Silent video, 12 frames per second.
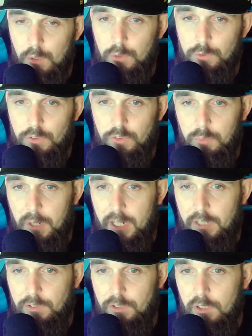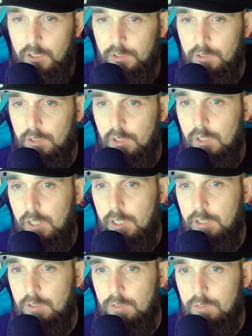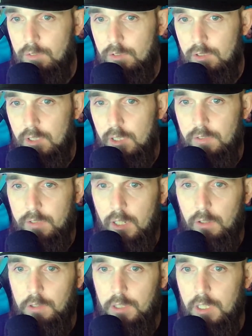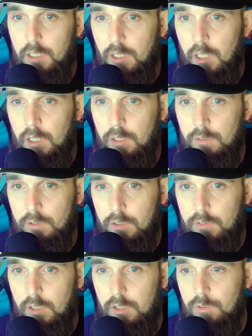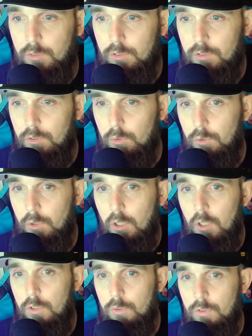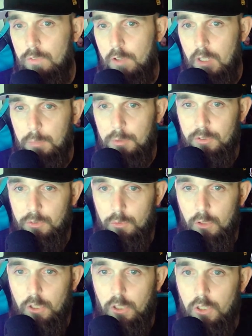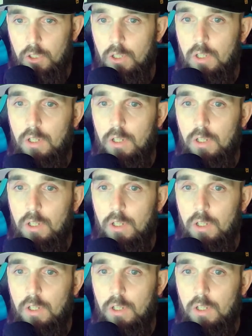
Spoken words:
grows as a passer and stays healthy and continues to develop as a runner,